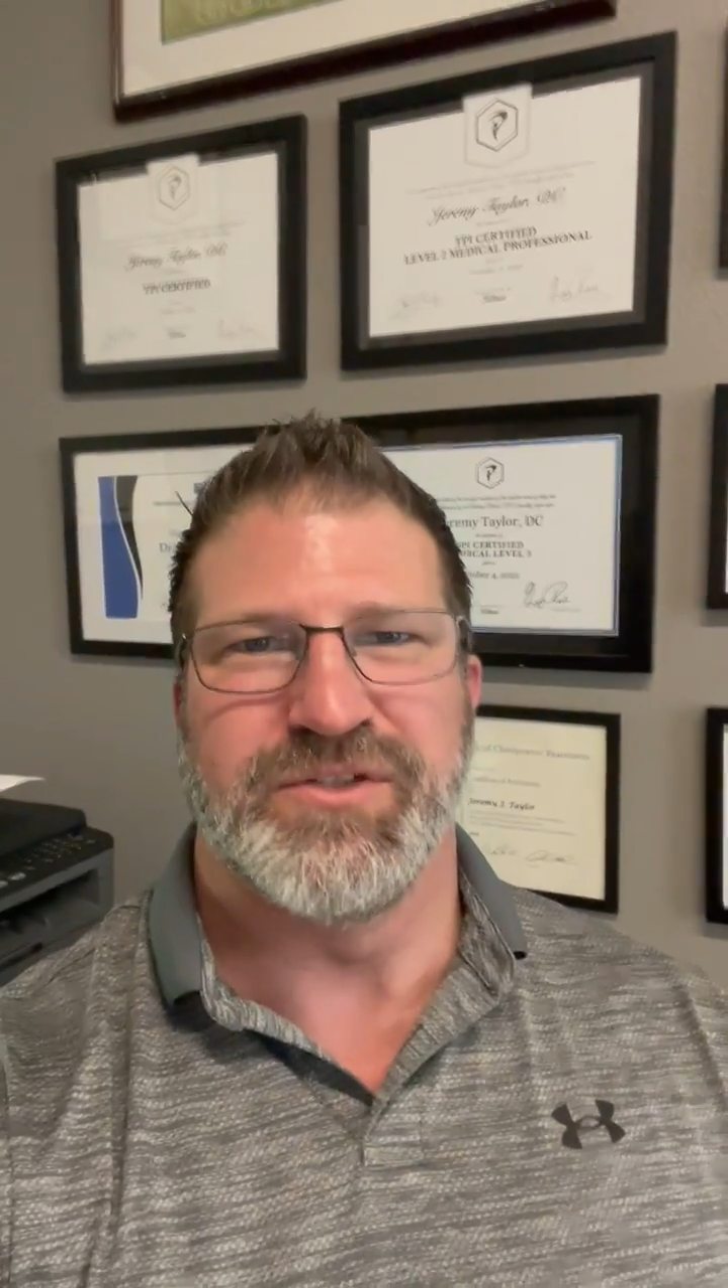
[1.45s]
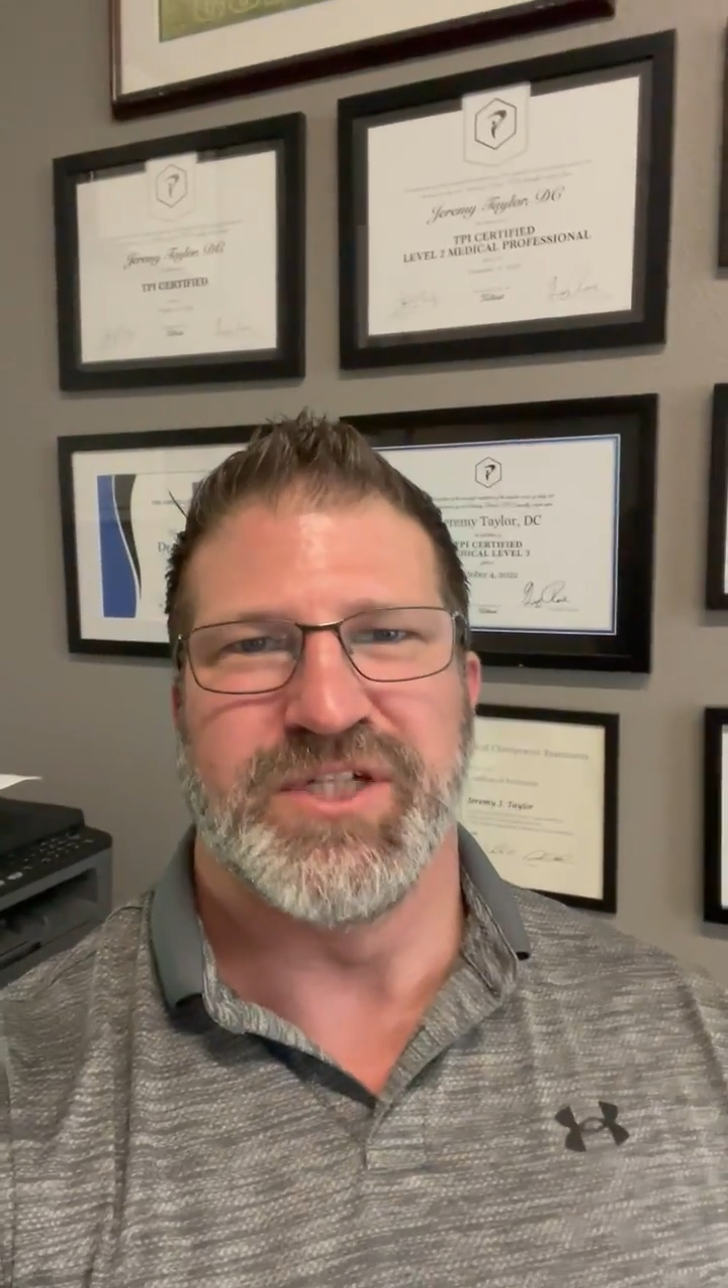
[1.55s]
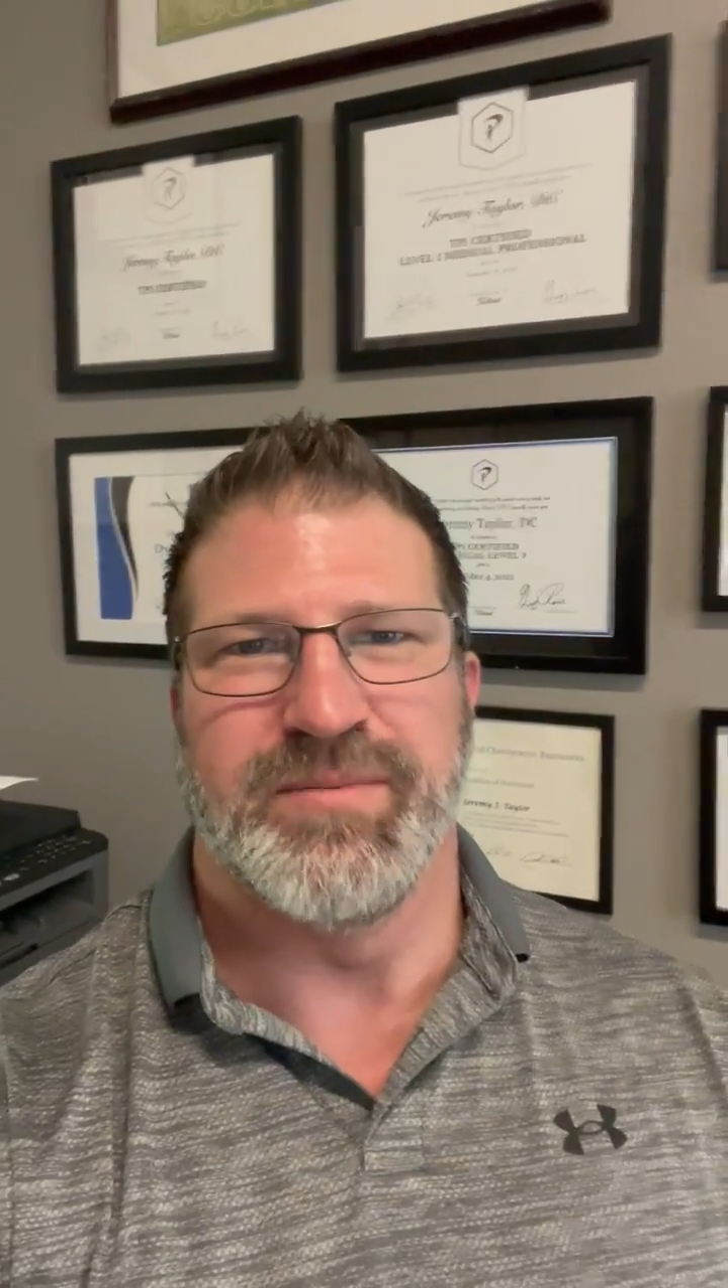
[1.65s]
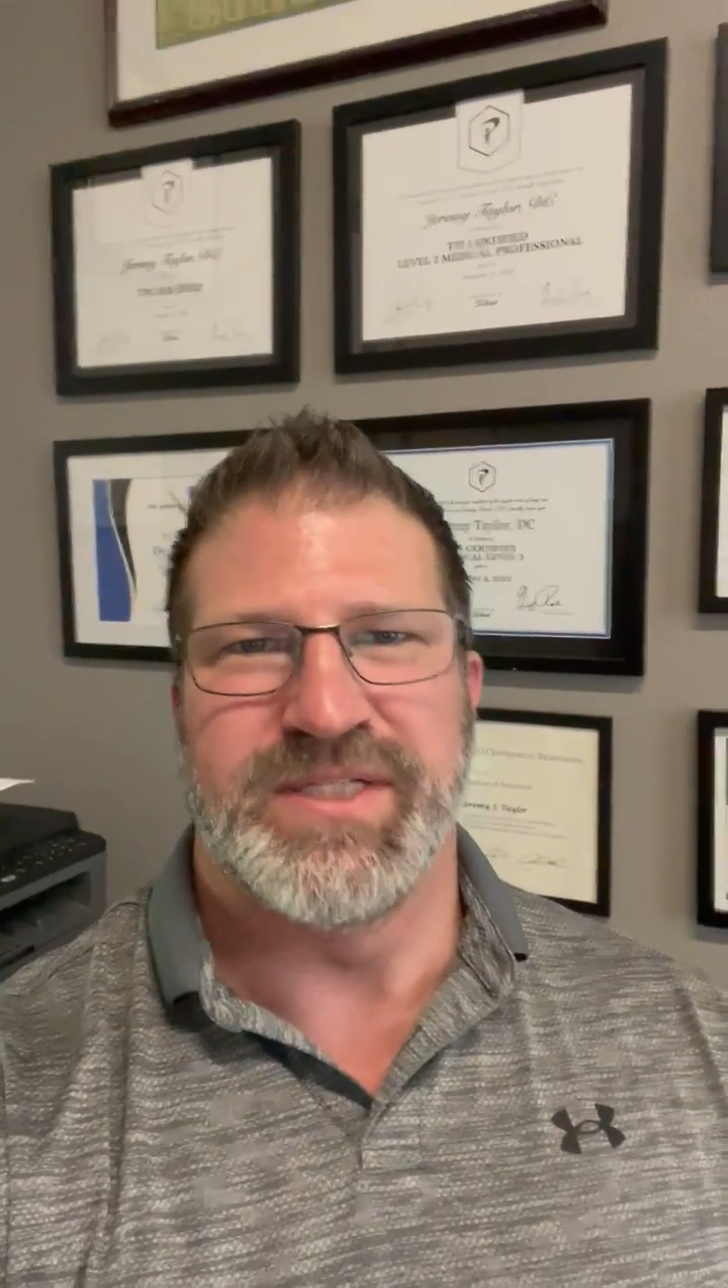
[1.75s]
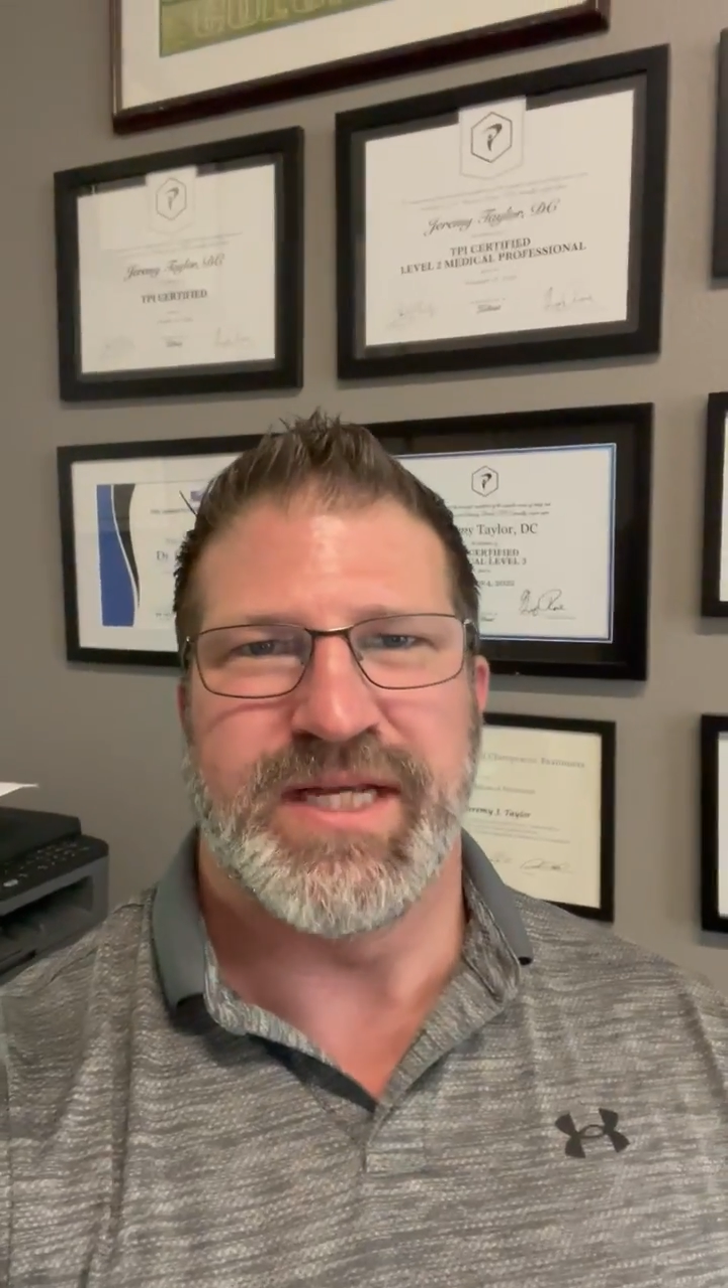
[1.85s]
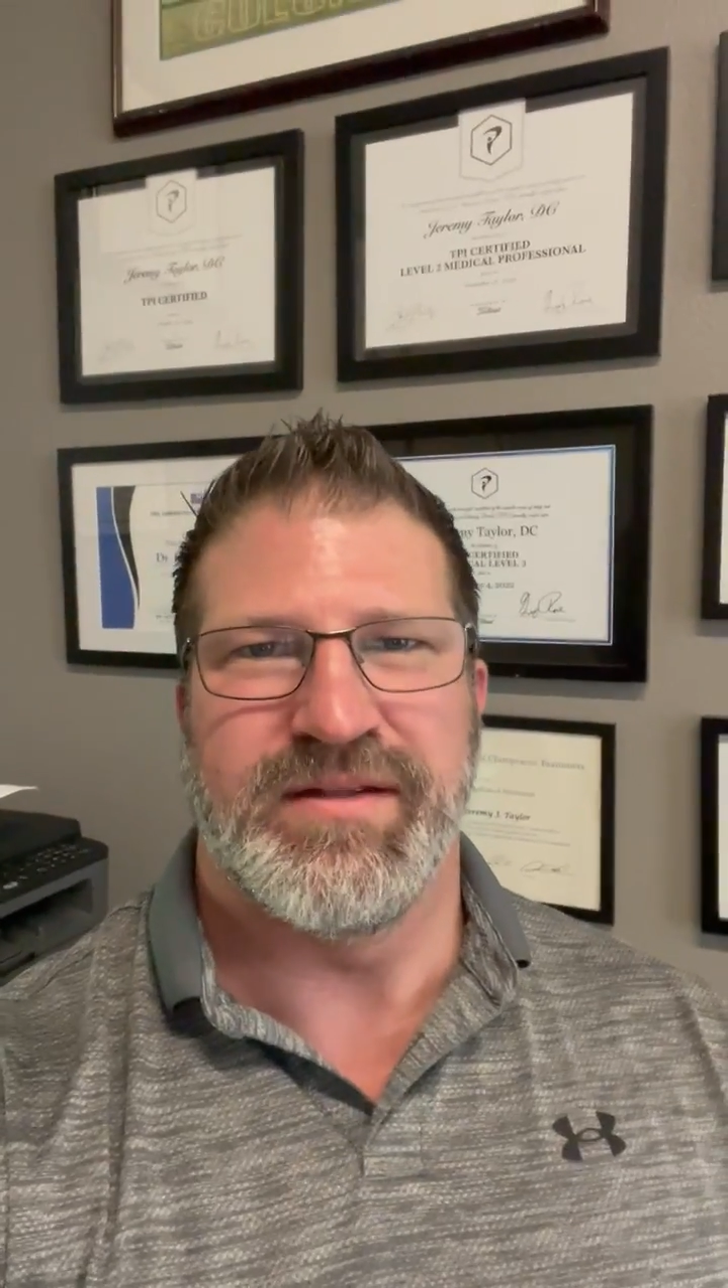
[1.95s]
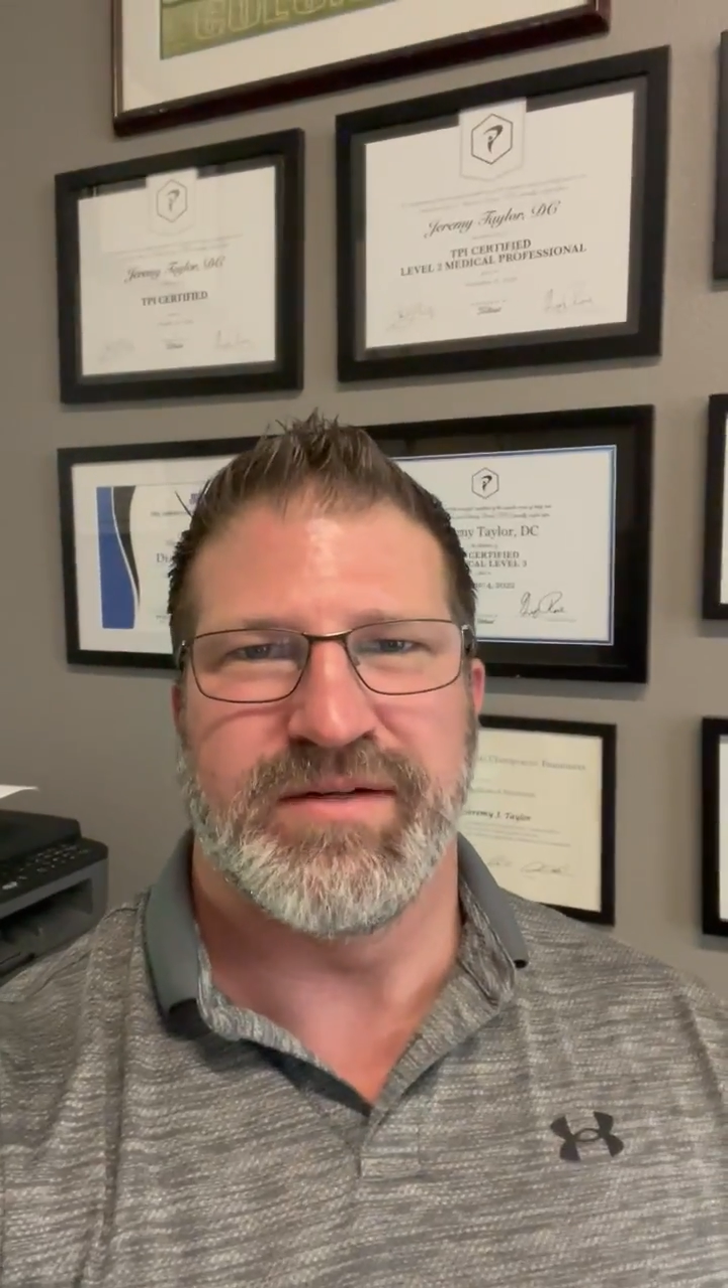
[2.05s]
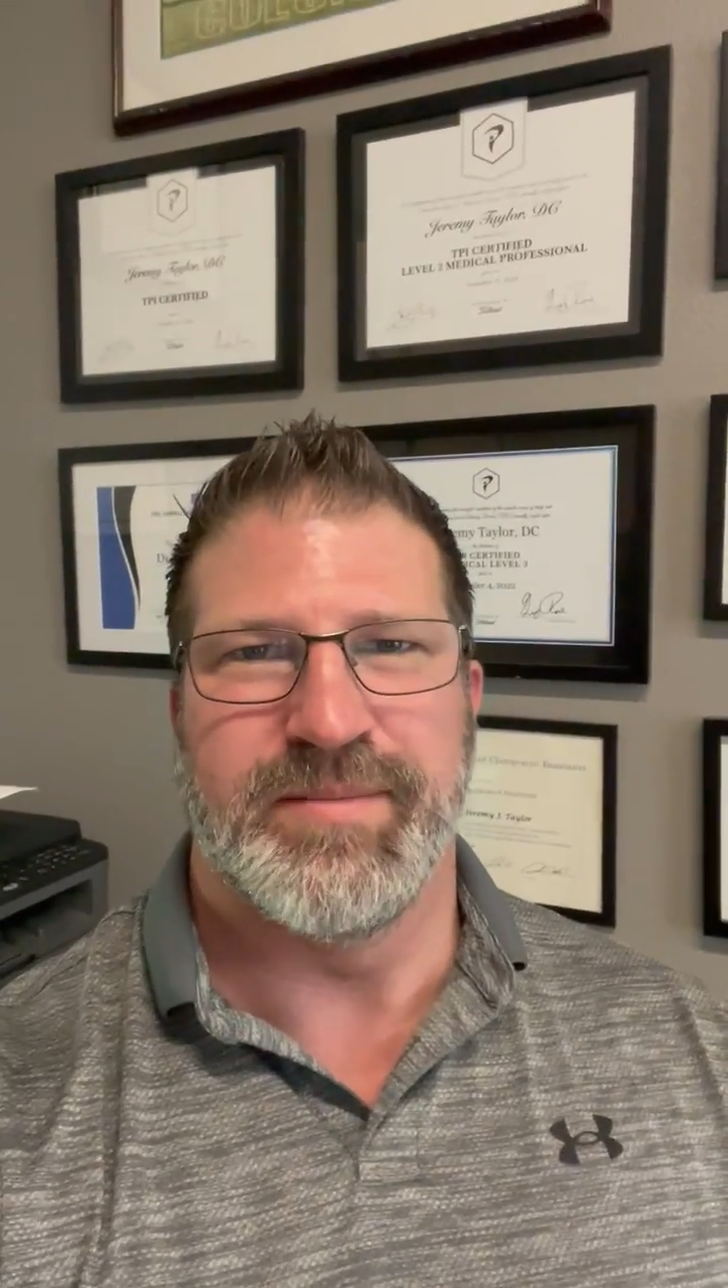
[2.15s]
Jeremy Taylor.